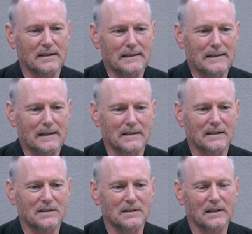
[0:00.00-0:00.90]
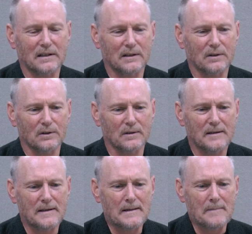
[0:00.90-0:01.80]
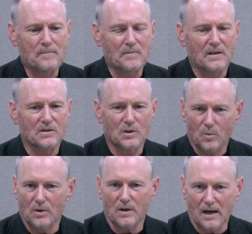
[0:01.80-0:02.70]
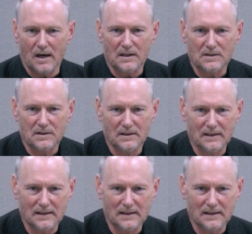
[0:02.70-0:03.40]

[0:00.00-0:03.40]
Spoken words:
I did study under Jim Wilcox.